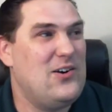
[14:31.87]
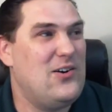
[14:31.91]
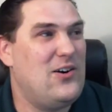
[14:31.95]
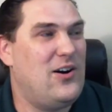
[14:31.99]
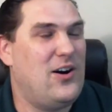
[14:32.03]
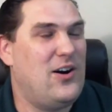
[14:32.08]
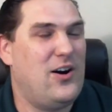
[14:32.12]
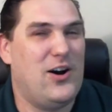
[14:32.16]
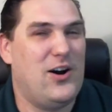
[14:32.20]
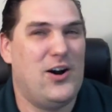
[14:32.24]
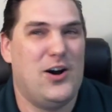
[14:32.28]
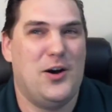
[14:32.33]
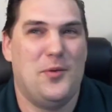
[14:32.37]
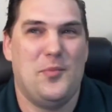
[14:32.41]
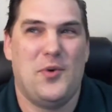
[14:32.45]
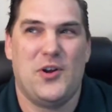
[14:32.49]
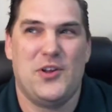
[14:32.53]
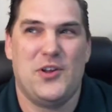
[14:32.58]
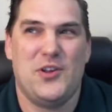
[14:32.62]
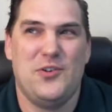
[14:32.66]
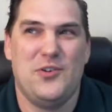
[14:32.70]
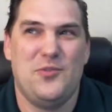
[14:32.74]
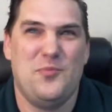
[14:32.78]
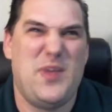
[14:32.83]
Are
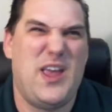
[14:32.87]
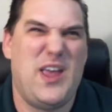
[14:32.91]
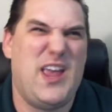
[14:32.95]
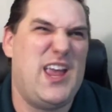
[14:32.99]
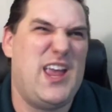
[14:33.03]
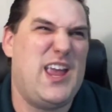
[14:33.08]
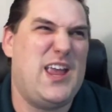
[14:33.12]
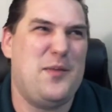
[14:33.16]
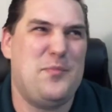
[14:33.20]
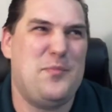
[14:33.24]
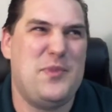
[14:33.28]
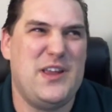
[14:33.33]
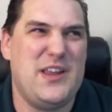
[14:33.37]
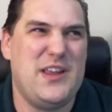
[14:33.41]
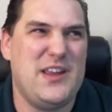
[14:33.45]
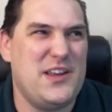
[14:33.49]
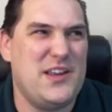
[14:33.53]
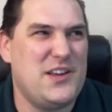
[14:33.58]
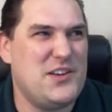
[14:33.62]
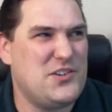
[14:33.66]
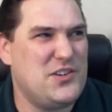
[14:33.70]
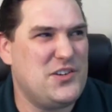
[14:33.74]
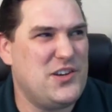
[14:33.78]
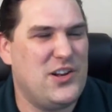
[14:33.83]
you
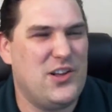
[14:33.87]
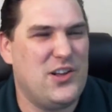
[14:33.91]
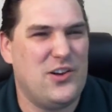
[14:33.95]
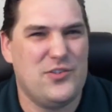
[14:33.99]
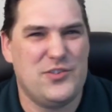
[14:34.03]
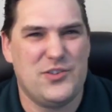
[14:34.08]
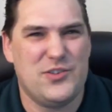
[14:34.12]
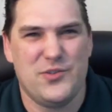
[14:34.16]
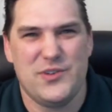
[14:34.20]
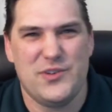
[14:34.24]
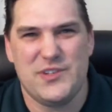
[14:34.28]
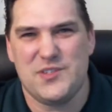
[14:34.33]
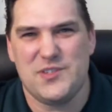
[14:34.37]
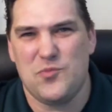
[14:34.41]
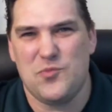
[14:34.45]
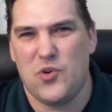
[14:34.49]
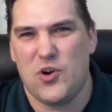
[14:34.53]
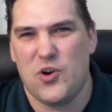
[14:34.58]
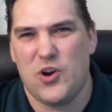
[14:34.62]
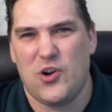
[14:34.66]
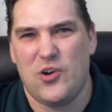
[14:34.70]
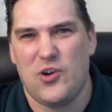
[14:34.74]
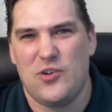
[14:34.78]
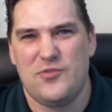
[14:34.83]
maybe, doing some
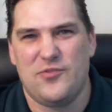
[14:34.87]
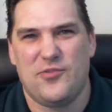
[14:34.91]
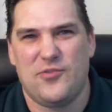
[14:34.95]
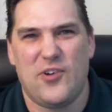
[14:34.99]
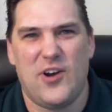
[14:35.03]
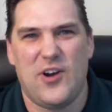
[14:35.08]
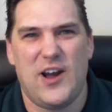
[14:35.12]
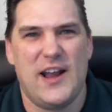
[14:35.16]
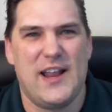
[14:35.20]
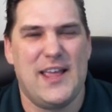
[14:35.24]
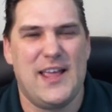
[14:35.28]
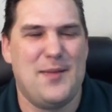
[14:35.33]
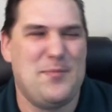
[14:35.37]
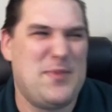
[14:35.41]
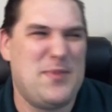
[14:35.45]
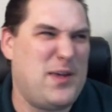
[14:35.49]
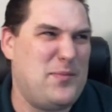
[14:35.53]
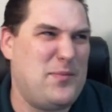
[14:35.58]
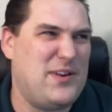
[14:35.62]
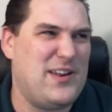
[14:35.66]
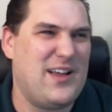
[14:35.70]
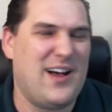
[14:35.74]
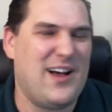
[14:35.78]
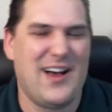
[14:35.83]
work on Friday,
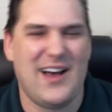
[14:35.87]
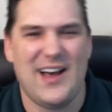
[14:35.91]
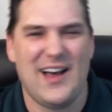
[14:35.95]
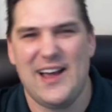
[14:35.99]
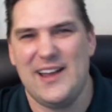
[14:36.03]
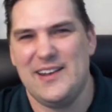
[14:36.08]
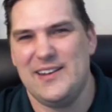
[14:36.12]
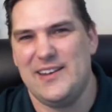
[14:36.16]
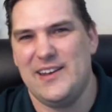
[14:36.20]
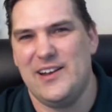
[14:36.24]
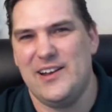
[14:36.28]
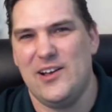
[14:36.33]
maybe not,